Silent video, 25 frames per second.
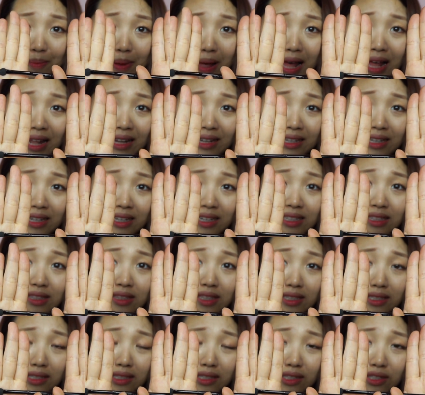palette,
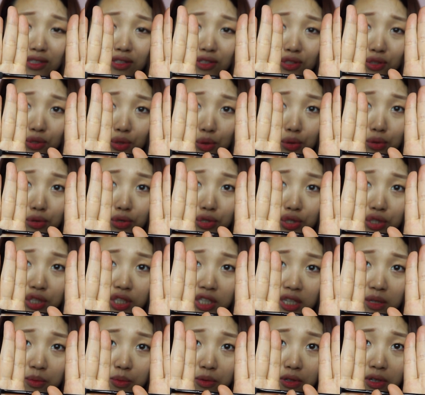this is so
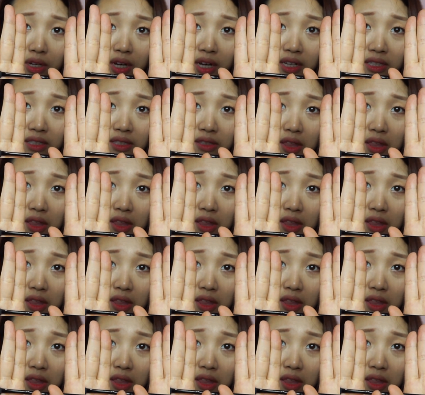cheap, you guys.